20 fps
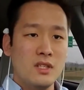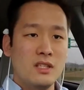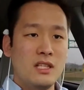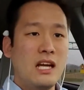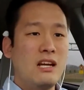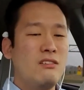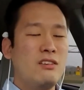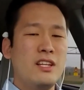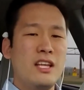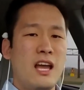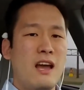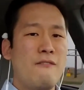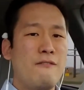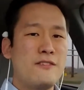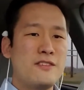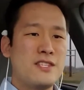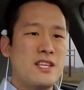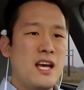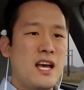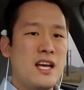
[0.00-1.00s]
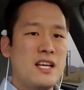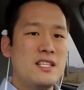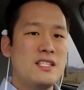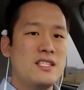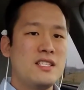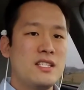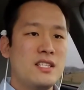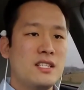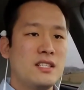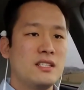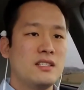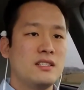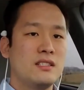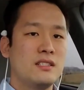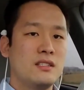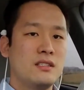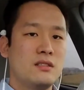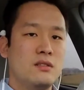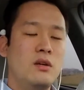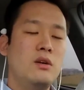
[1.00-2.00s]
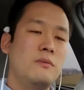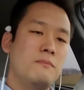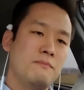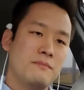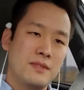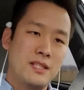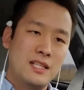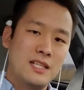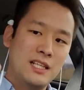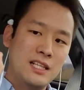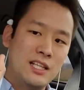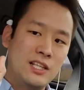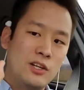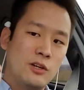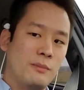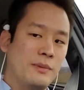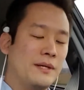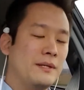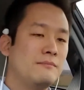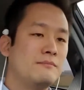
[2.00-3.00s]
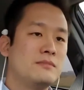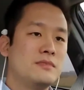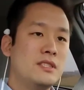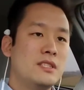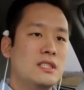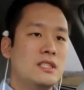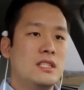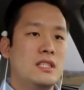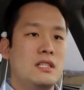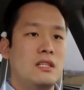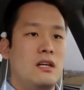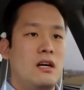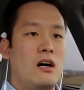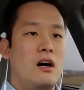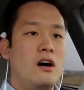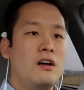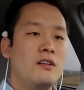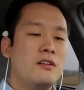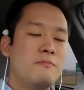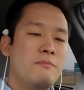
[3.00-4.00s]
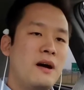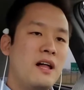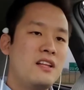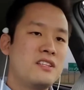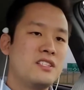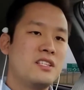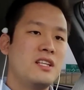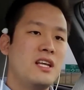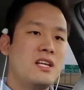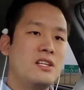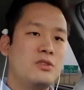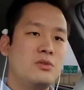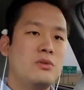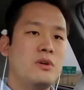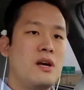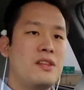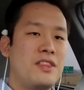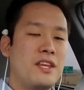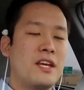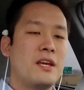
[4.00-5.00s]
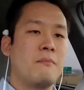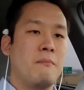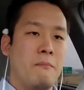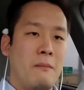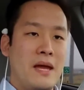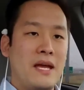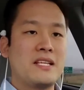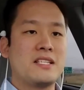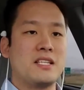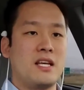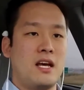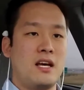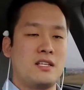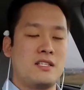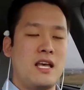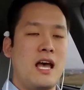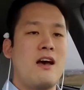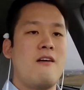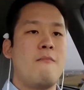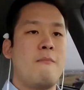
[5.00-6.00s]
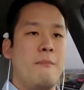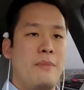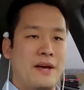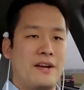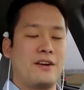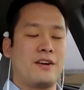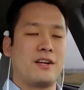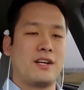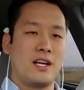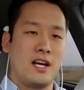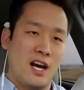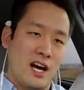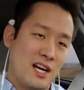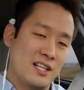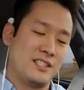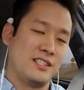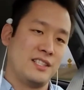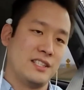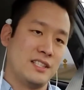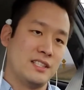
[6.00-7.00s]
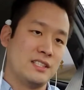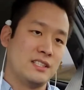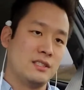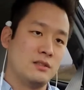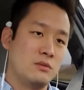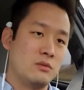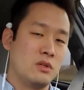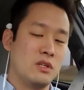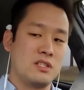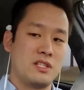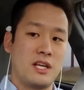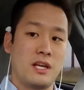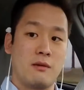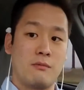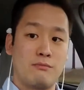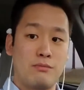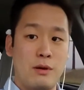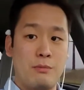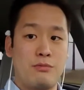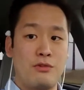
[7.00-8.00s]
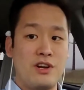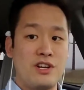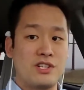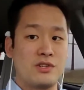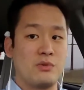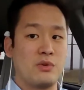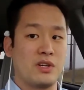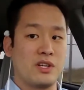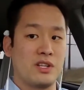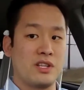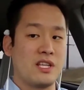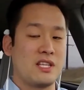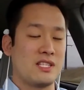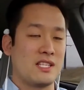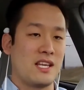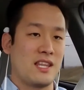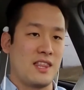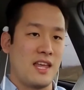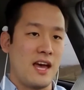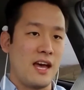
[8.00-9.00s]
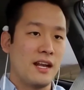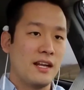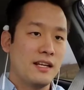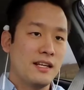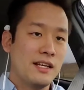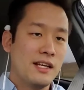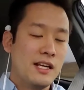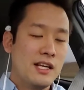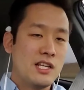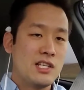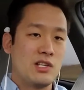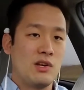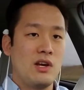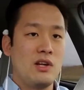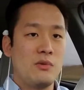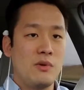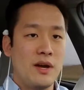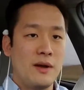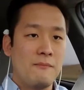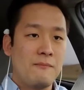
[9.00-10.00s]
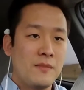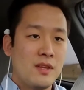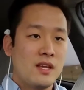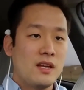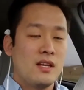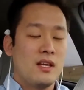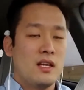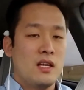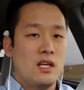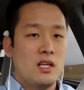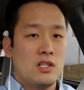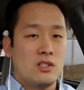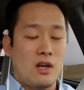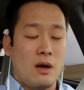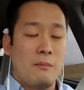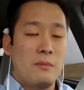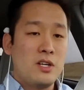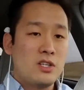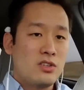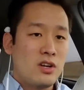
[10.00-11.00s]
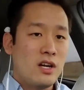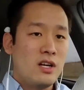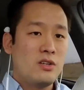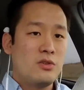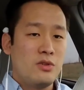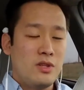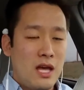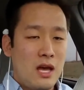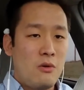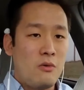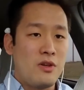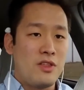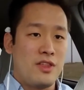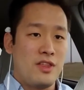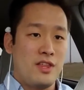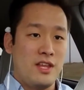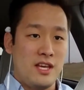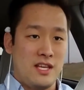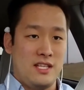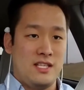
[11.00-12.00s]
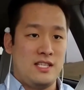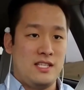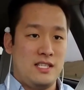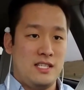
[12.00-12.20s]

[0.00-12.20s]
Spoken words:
Not really emphasized. Oh, a little bit. All the polishing that I do, I think it makes us have better content, or it's like preparation work and things like that. So anyway, I'm going to try to do that with this.